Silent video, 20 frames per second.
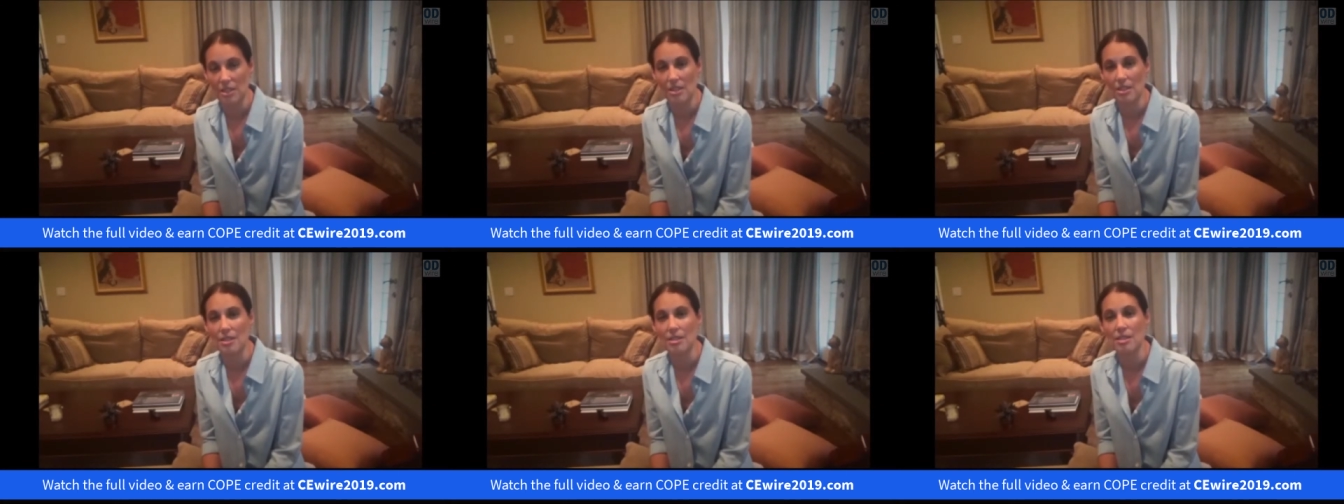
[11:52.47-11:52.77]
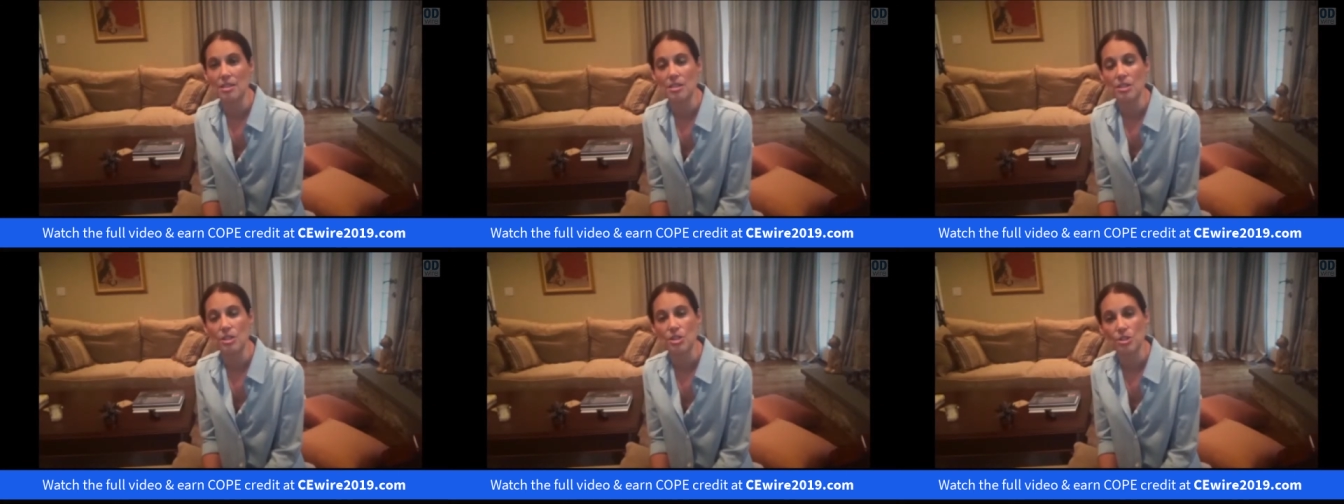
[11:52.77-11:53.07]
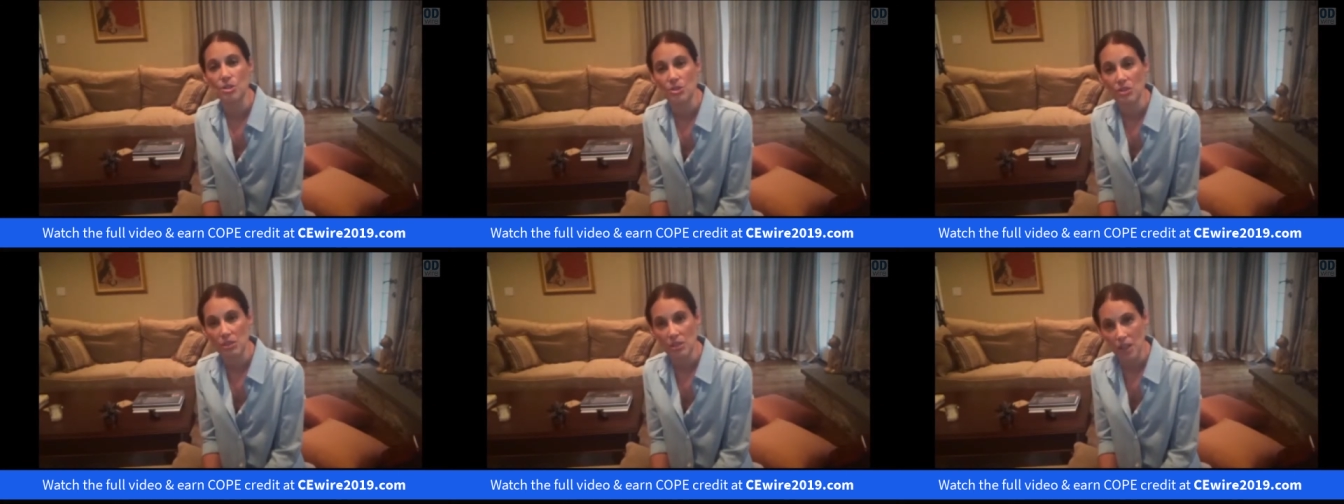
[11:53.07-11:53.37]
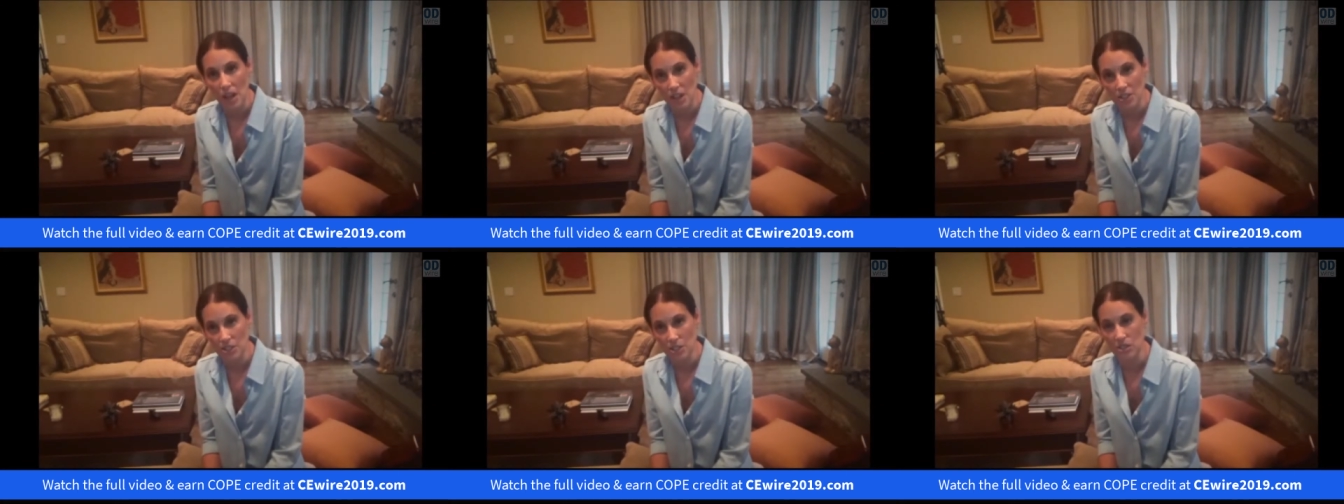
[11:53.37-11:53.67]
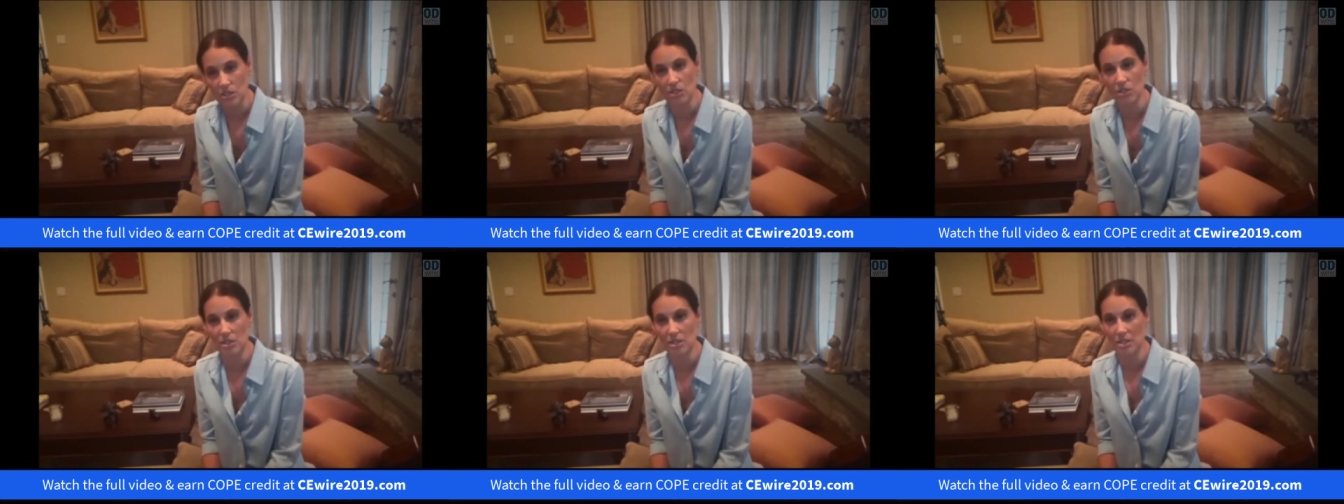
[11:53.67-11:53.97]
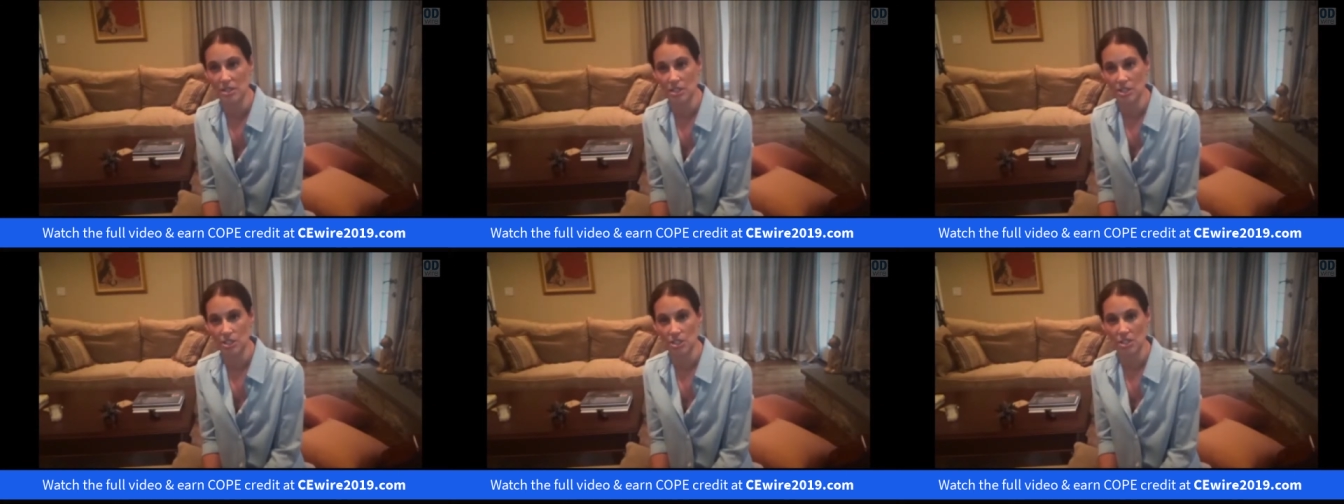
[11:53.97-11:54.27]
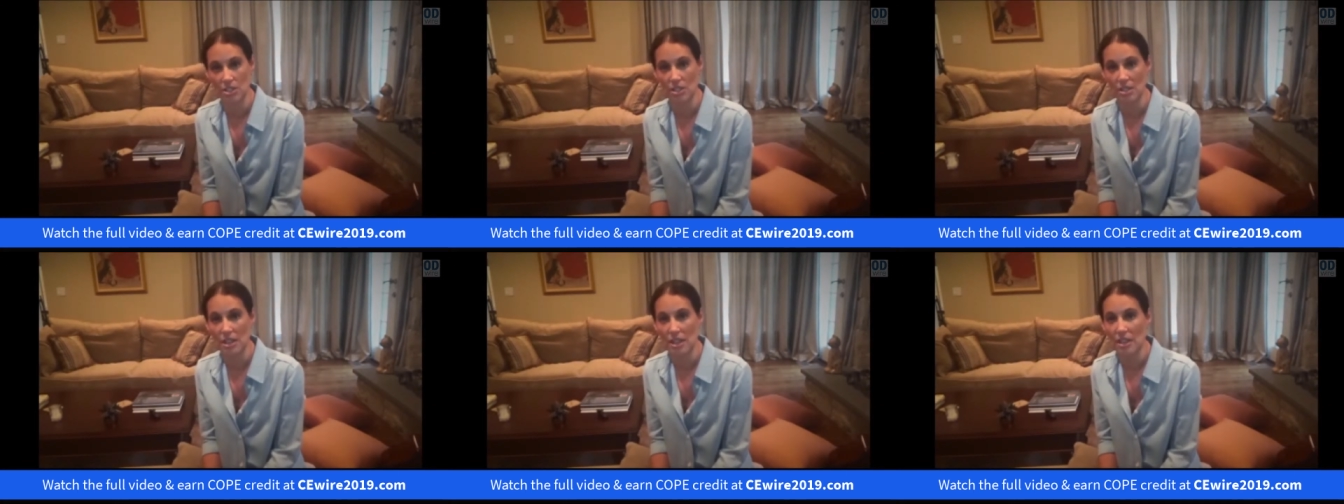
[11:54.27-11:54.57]
This is a neurological
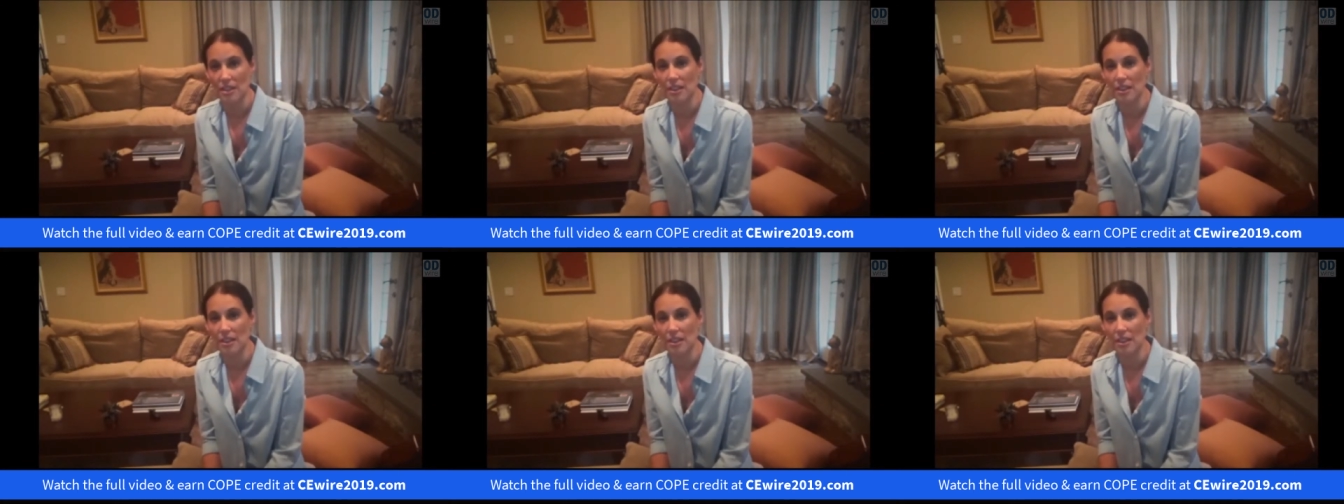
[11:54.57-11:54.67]
condition